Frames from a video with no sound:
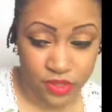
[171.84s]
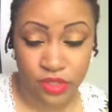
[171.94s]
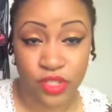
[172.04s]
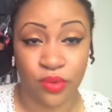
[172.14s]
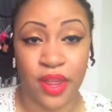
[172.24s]

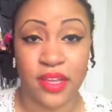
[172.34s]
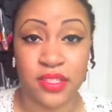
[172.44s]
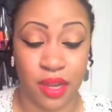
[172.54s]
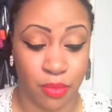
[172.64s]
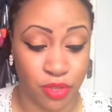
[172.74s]
So next,
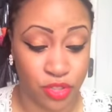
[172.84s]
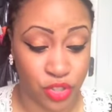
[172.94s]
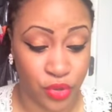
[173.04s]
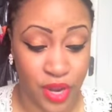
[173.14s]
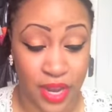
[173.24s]
I'm going to show
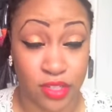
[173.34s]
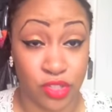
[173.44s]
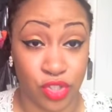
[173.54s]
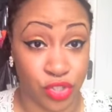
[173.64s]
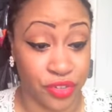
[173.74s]
you guys
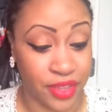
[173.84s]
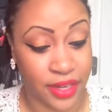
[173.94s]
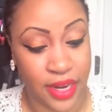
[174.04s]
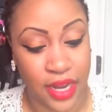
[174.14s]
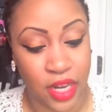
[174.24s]
the jewelry that
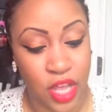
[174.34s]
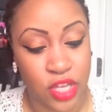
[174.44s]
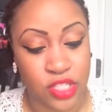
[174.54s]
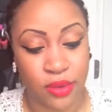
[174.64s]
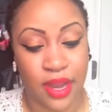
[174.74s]
I got.
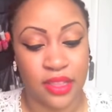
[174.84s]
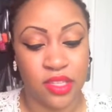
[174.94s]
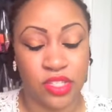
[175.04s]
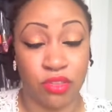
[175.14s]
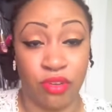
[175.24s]
So I got
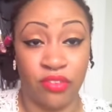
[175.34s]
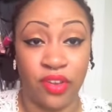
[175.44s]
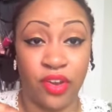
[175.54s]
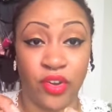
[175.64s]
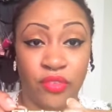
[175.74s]
this
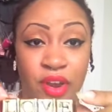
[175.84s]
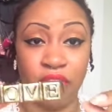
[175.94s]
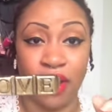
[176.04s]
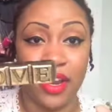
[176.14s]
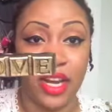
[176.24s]
three-finger ring
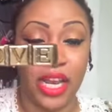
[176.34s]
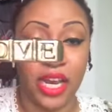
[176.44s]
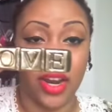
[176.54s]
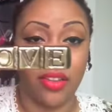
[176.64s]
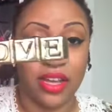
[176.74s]
right
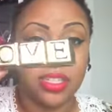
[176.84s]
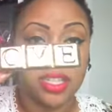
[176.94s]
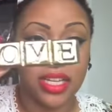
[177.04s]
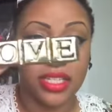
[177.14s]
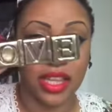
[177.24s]
here that
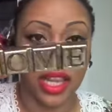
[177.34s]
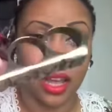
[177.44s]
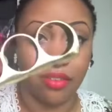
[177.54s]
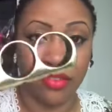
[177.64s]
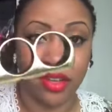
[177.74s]
says
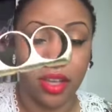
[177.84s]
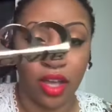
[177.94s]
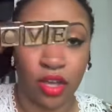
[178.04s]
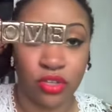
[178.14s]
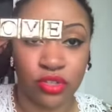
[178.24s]
love.
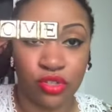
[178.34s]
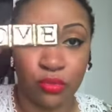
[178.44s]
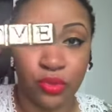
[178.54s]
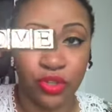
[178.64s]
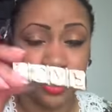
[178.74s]

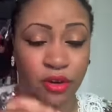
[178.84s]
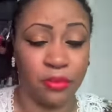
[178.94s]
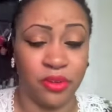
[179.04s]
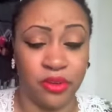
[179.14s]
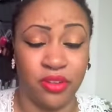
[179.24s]
Super
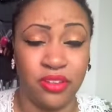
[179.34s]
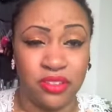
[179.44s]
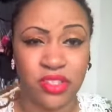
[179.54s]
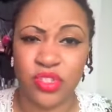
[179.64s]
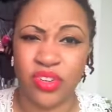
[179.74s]
durable,
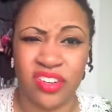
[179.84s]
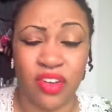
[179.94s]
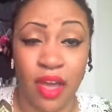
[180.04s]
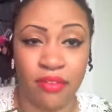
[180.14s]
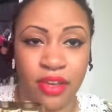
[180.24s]
sort of
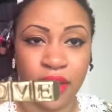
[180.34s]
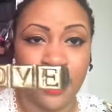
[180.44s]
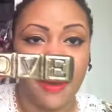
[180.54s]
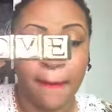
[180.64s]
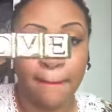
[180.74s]
heavy,
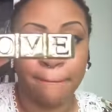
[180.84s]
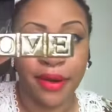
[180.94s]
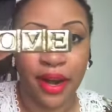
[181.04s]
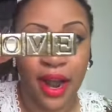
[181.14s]
but I